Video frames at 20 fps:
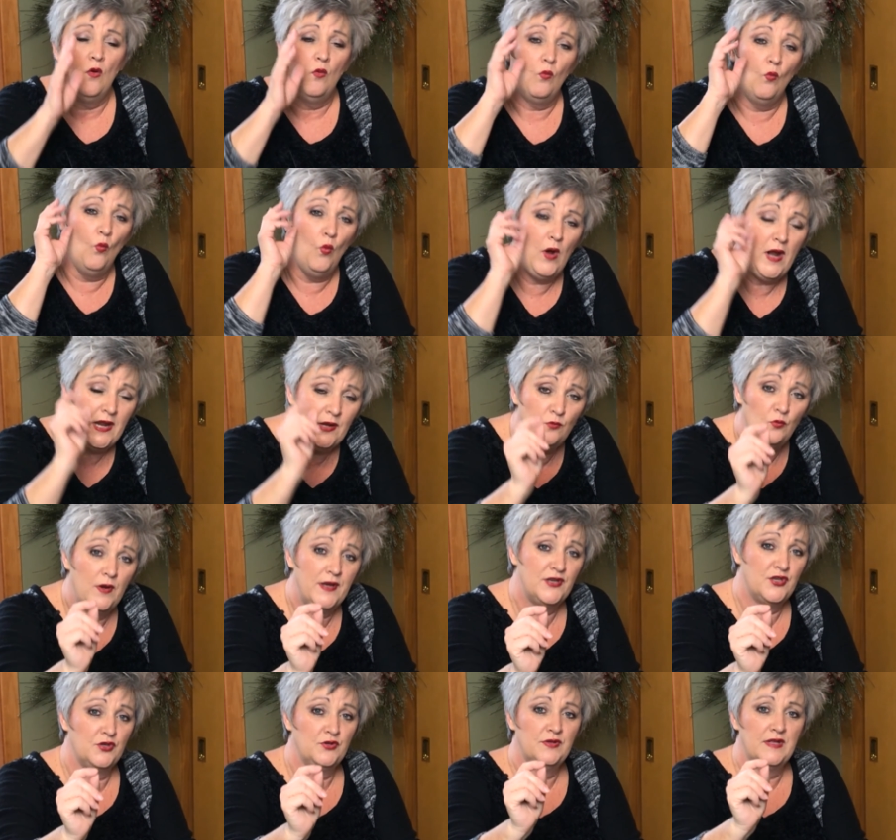When
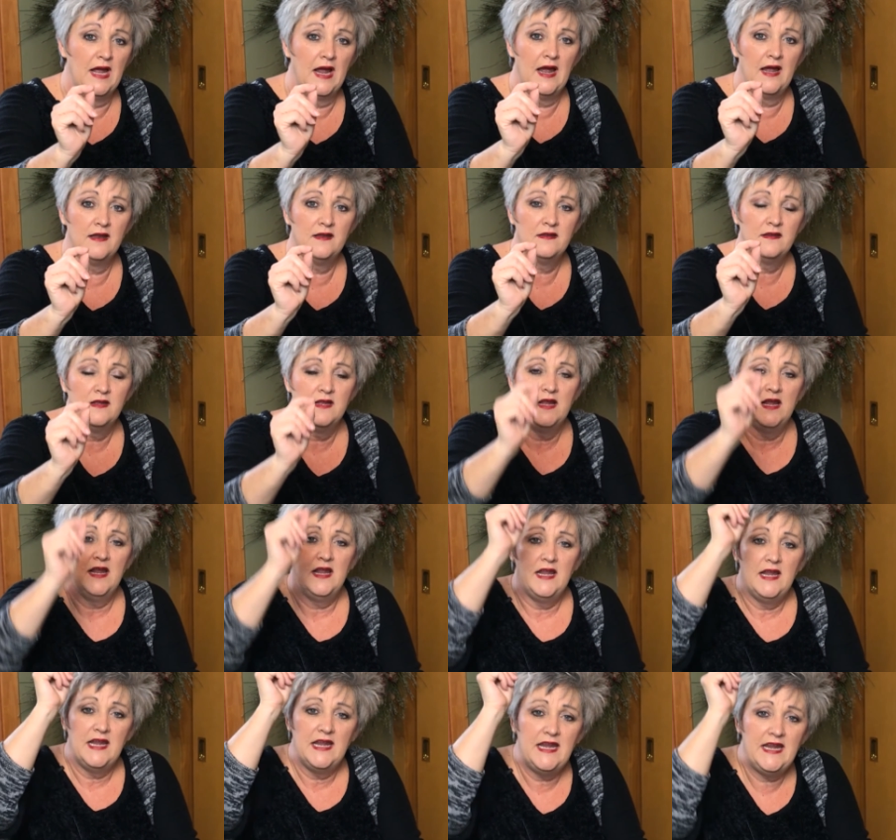we do that,
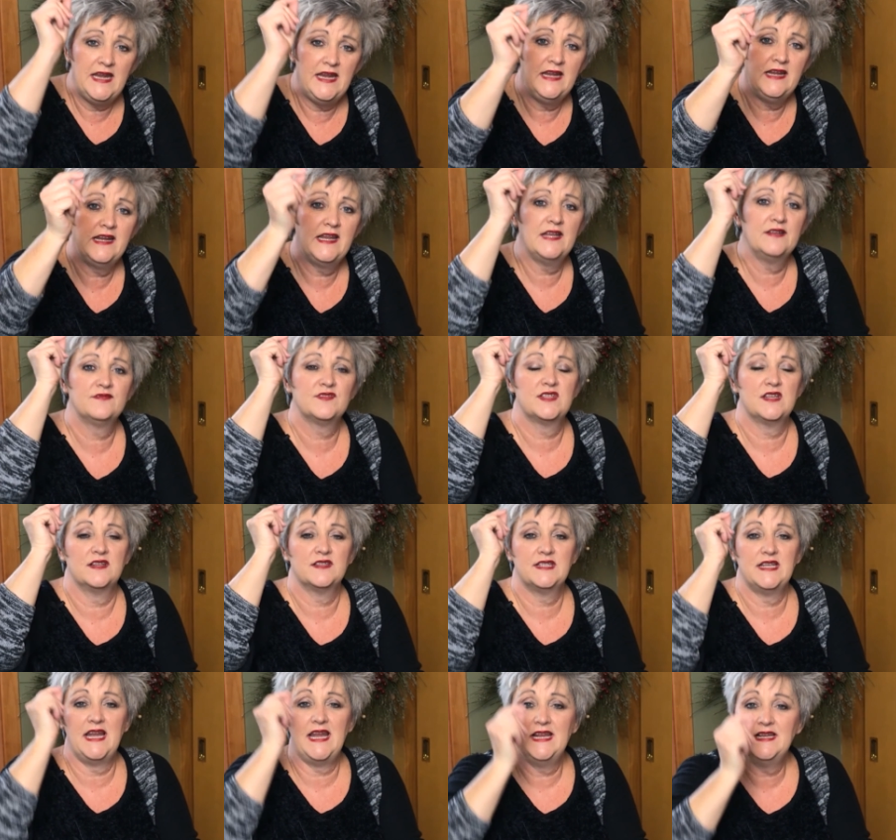he gives
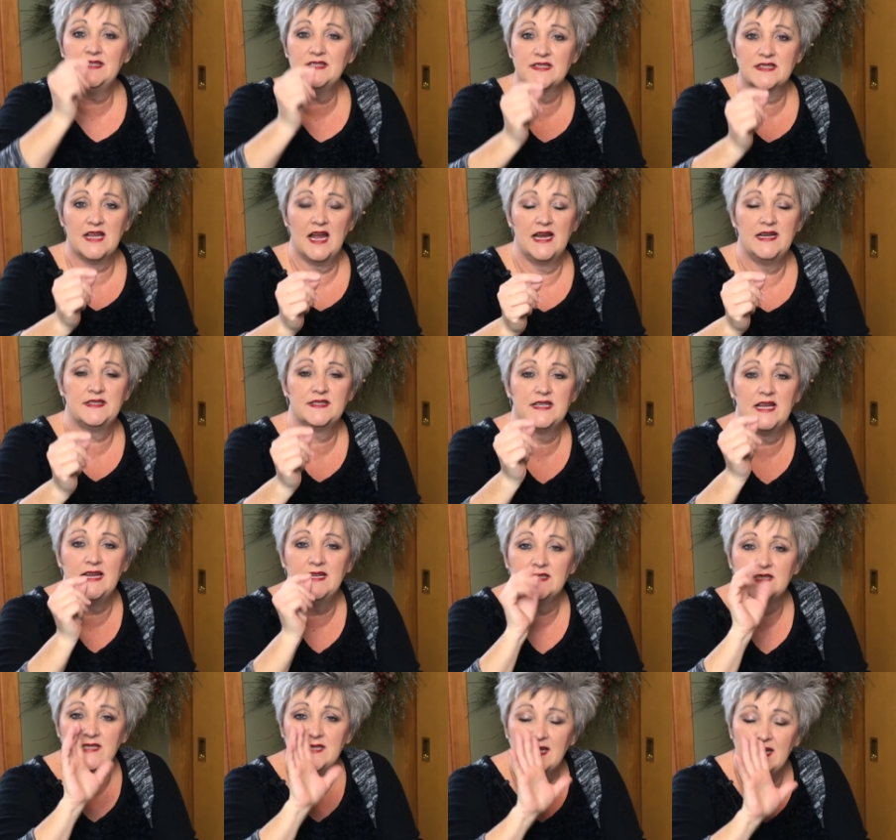us insights
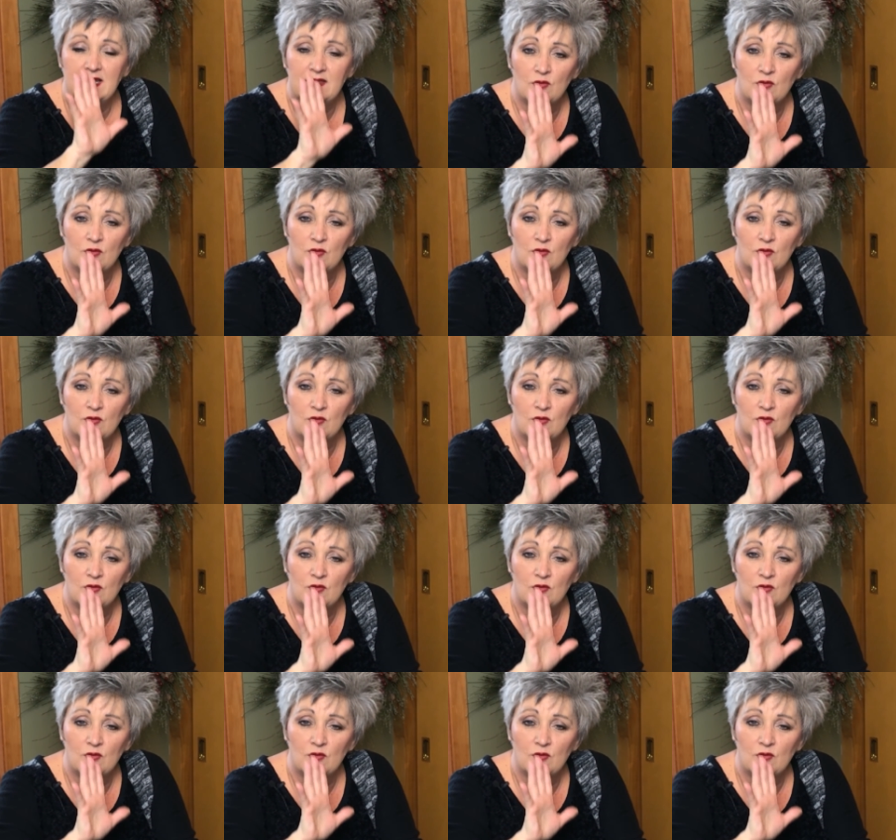into